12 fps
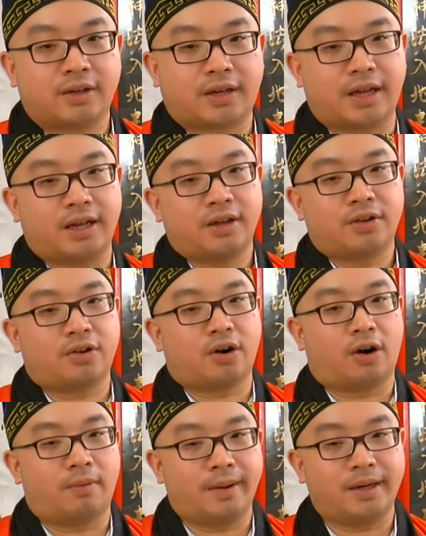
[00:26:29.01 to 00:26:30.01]
okay, you
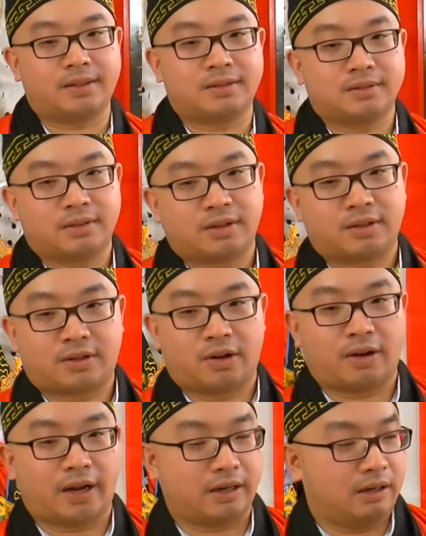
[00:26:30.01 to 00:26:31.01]
always
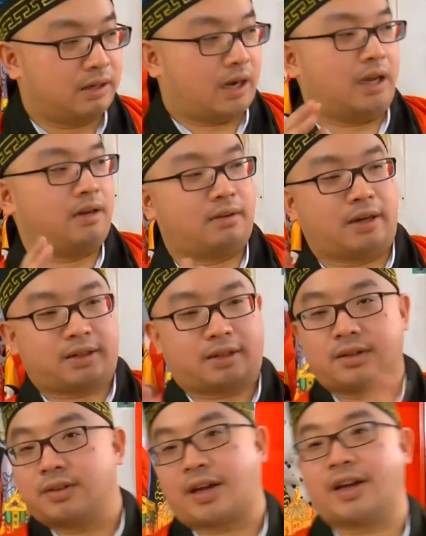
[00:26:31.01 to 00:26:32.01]
go like, oh, I don't like
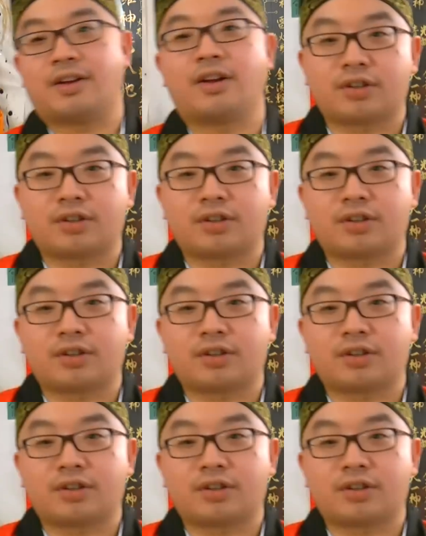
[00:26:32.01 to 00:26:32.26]
that. Okay,